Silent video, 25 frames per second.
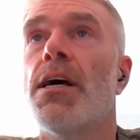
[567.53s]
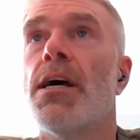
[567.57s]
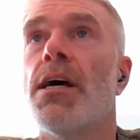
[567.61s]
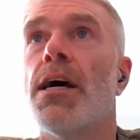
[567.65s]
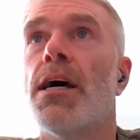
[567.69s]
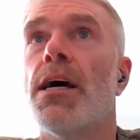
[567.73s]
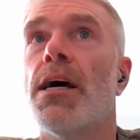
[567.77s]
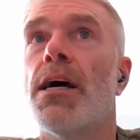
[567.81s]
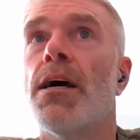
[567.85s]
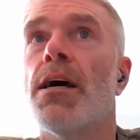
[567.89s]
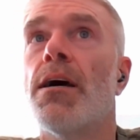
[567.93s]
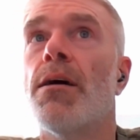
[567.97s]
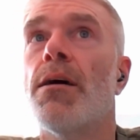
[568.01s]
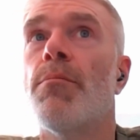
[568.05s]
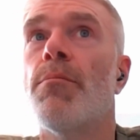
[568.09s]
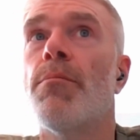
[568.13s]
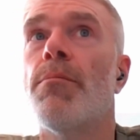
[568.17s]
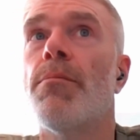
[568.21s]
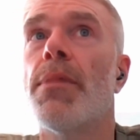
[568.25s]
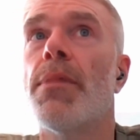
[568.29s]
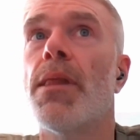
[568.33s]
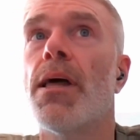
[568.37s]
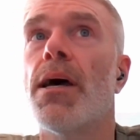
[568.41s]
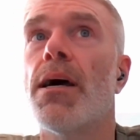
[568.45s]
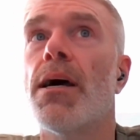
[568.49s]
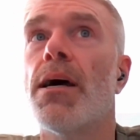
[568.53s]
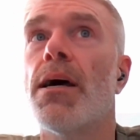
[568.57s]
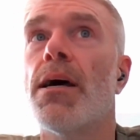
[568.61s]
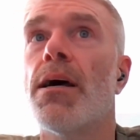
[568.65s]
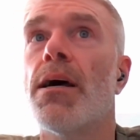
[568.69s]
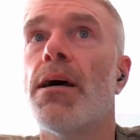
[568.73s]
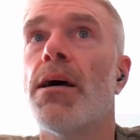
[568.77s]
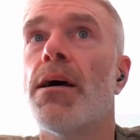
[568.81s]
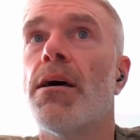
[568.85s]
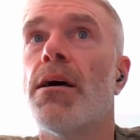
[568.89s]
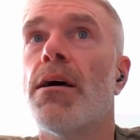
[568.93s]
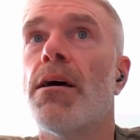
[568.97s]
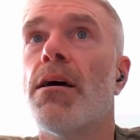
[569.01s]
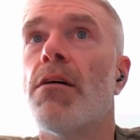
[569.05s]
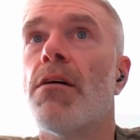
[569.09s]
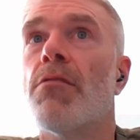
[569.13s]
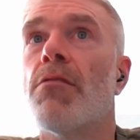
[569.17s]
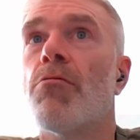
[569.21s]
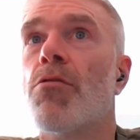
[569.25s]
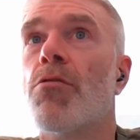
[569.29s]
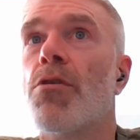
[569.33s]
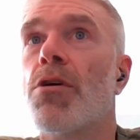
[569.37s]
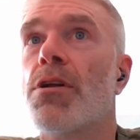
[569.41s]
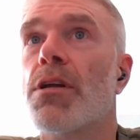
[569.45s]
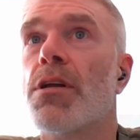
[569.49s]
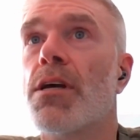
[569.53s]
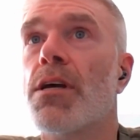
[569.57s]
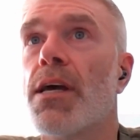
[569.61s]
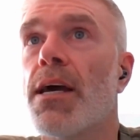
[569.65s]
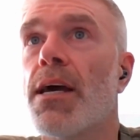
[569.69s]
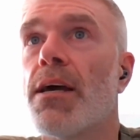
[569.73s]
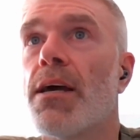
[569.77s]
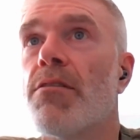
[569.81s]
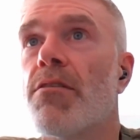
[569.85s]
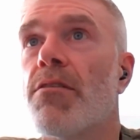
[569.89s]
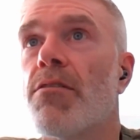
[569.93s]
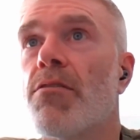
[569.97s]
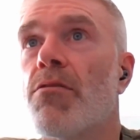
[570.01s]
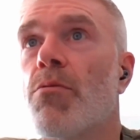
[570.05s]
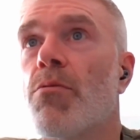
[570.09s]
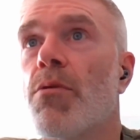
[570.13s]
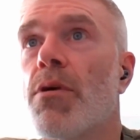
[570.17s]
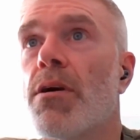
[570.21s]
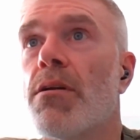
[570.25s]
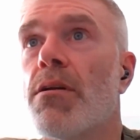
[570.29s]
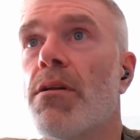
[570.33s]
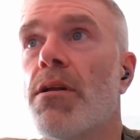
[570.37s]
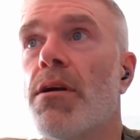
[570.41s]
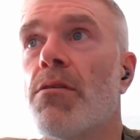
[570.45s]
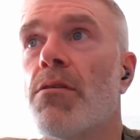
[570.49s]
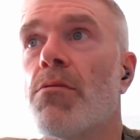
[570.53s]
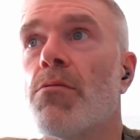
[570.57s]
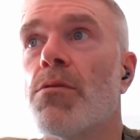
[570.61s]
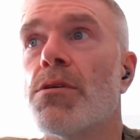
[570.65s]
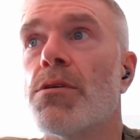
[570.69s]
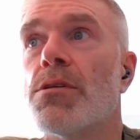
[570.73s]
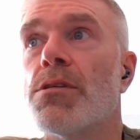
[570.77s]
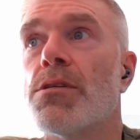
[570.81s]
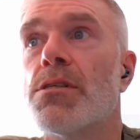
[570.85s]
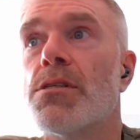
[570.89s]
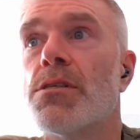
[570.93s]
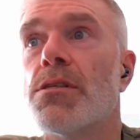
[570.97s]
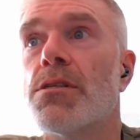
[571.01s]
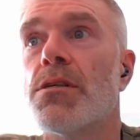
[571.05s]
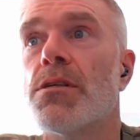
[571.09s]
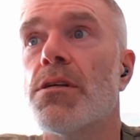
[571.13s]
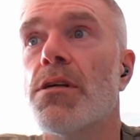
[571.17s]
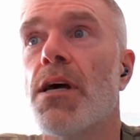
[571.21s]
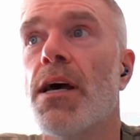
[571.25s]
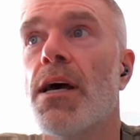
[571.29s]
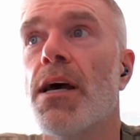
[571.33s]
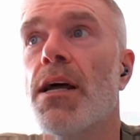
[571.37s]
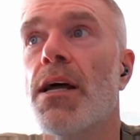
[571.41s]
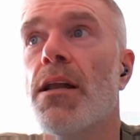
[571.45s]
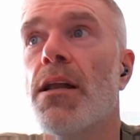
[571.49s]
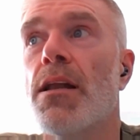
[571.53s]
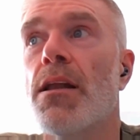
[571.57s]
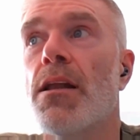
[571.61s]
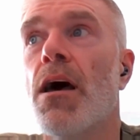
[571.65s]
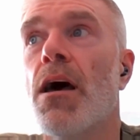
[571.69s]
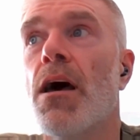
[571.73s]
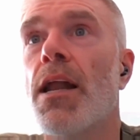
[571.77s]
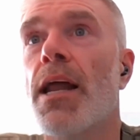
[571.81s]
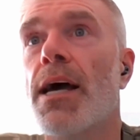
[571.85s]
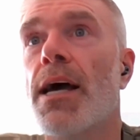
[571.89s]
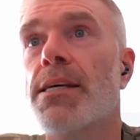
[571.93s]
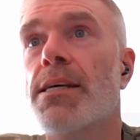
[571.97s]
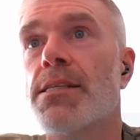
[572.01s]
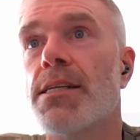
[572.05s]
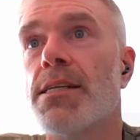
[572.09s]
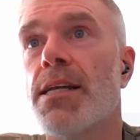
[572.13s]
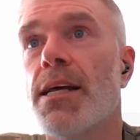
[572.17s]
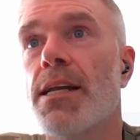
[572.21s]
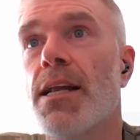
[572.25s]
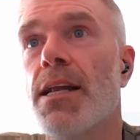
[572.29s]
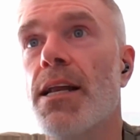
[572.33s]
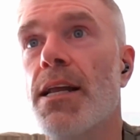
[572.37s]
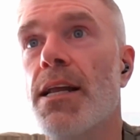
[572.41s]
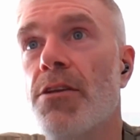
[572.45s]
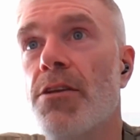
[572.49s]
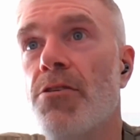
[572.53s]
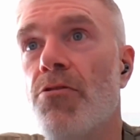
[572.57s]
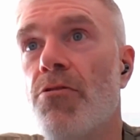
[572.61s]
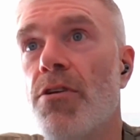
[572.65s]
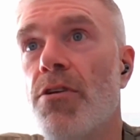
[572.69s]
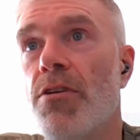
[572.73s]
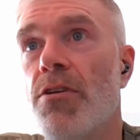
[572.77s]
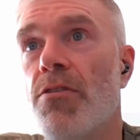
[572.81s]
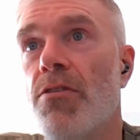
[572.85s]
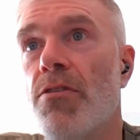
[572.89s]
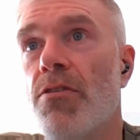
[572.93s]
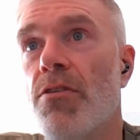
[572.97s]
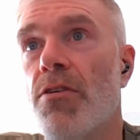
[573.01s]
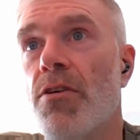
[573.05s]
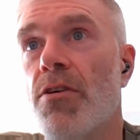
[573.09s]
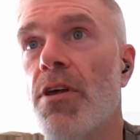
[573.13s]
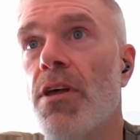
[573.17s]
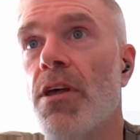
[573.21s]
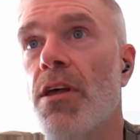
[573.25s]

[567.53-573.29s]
I've worked in cases where there was non-accidental injuries